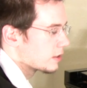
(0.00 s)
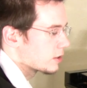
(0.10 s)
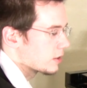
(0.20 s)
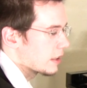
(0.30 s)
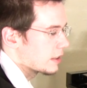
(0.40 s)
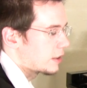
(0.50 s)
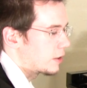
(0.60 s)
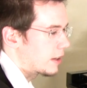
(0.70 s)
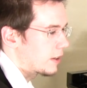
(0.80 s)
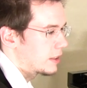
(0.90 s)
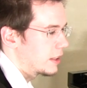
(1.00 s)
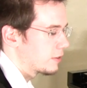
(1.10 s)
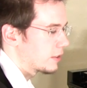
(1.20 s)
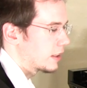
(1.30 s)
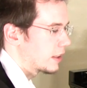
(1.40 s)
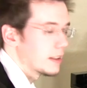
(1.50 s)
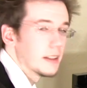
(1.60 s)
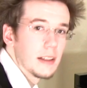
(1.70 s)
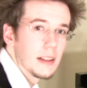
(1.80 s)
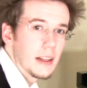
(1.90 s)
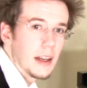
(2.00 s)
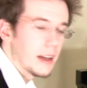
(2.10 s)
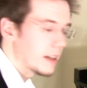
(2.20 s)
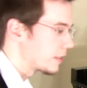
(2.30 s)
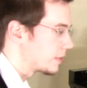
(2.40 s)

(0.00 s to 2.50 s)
so that they go down evenly, okay?